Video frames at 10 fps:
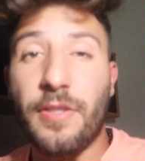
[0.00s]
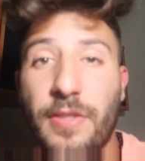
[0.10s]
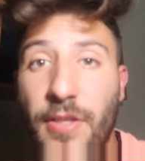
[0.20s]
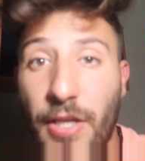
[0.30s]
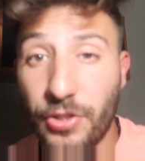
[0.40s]

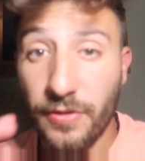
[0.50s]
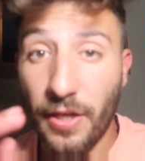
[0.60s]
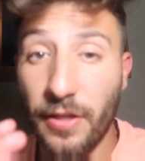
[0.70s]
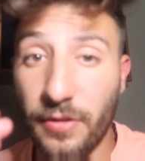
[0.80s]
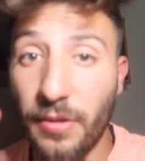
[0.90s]
listen, I just
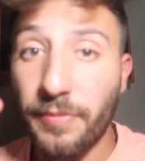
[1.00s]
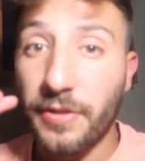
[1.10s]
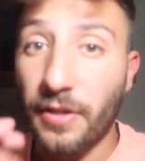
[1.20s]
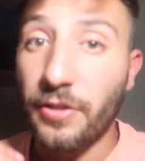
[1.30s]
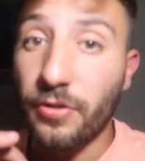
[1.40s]
hanged up
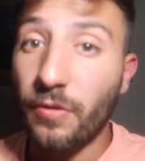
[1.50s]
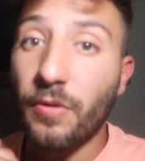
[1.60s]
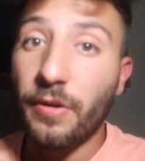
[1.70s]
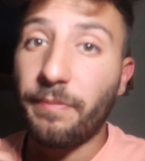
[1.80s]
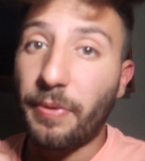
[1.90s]
because I don't
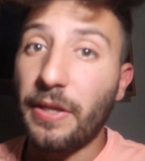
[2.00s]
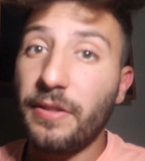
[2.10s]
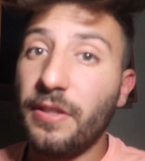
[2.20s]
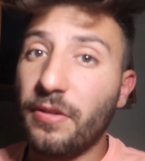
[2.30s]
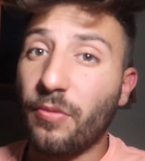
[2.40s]
want
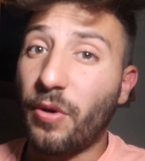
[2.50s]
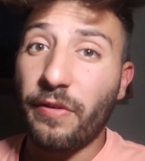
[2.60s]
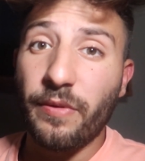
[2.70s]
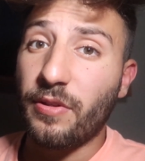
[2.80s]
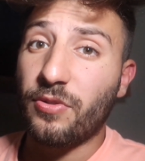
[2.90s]
Bendy or
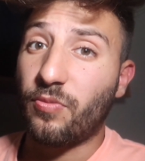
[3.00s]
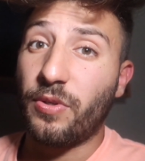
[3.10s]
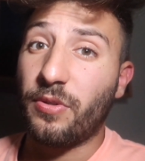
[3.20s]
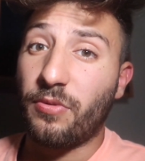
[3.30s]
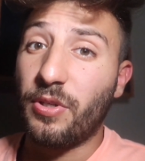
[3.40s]
whatever this weird